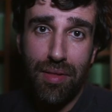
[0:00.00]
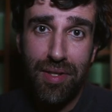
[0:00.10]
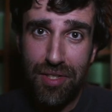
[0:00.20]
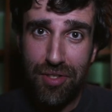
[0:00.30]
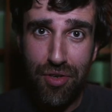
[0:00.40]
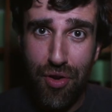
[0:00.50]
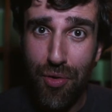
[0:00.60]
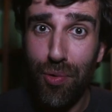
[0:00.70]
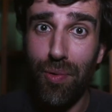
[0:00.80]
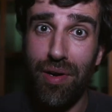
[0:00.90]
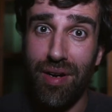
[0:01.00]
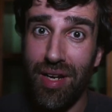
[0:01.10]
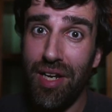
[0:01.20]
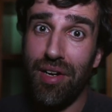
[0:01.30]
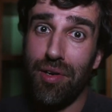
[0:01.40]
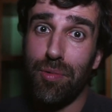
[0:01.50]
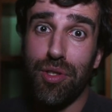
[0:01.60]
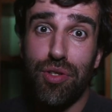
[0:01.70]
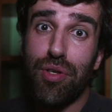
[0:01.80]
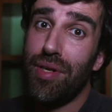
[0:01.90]
This is nowhere near
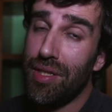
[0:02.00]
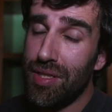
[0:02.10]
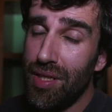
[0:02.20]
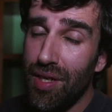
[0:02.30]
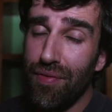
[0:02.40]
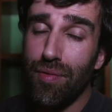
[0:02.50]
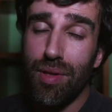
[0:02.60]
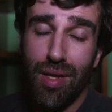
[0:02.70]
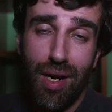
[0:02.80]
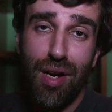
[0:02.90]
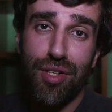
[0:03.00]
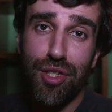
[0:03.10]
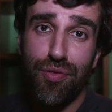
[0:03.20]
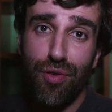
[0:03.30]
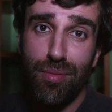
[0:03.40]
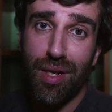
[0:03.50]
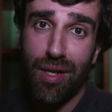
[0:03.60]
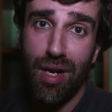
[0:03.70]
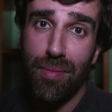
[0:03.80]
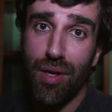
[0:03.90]
what you could achieve with a large format
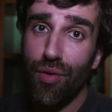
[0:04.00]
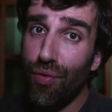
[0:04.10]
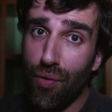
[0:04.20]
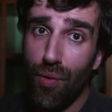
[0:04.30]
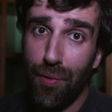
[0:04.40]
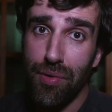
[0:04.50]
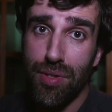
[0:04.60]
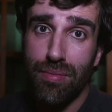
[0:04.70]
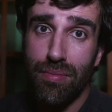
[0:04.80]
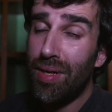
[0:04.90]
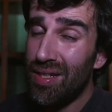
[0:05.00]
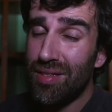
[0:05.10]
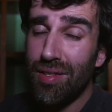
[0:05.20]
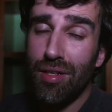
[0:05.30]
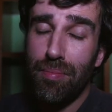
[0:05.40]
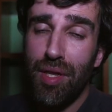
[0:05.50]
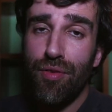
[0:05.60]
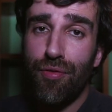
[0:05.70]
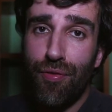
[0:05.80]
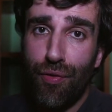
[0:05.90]
camera, of course, but still,
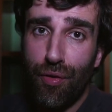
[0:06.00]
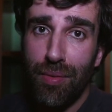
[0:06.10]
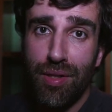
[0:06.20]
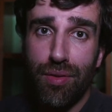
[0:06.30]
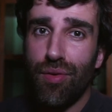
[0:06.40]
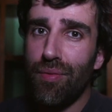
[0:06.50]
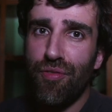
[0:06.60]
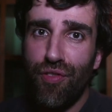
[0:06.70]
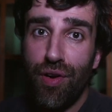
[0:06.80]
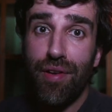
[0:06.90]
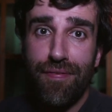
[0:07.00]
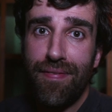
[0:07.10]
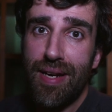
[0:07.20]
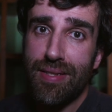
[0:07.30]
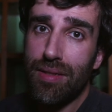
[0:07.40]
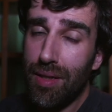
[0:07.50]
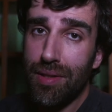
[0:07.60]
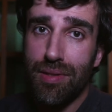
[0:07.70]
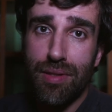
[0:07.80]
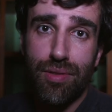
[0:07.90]
medium format or very fast
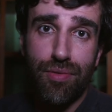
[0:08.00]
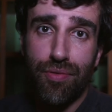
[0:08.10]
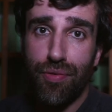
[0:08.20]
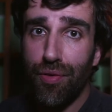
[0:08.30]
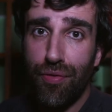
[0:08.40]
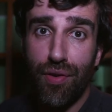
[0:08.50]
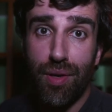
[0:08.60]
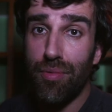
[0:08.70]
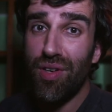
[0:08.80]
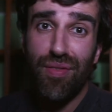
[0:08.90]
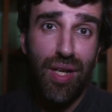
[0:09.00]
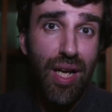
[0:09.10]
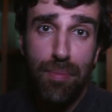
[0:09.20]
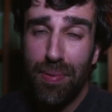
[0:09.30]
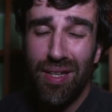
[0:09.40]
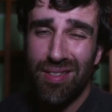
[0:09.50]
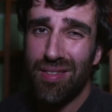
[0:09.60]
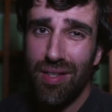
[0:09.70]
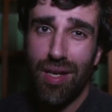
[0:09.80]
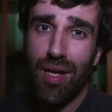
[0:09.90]
lenses on full frame or even
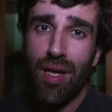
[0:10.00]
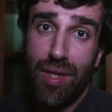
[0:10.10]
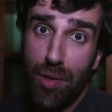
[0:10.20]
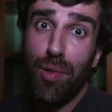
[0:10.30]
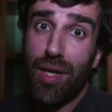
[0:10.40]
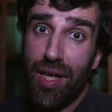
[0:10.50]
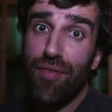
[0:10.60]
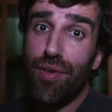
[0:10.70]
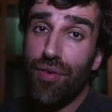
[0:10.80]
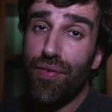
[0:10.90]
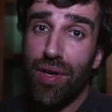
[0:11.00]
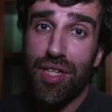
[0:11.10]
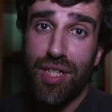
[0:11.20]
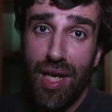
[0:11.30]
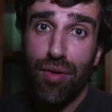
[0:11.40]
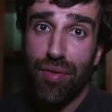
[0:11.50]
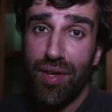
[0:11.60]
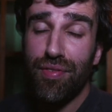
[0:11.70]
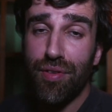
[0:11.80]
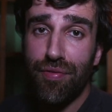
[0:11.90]
APS-C, they will give you very shallow
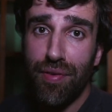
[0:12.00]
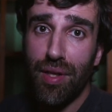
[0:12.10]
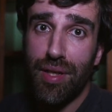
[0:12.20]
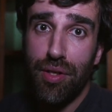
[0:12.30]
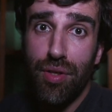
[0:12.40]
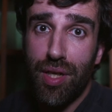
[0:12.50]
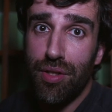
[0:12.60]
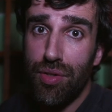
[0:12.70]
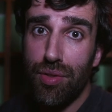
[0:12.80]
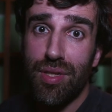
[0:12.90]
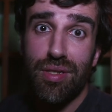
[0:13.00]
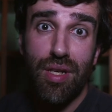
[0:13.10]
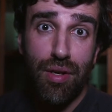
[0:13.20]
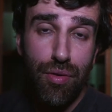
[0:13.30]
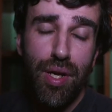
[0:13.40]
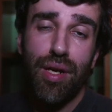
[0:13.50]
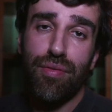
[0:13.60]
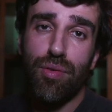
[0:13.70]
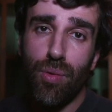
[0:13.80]
depth of field that you can use as a creative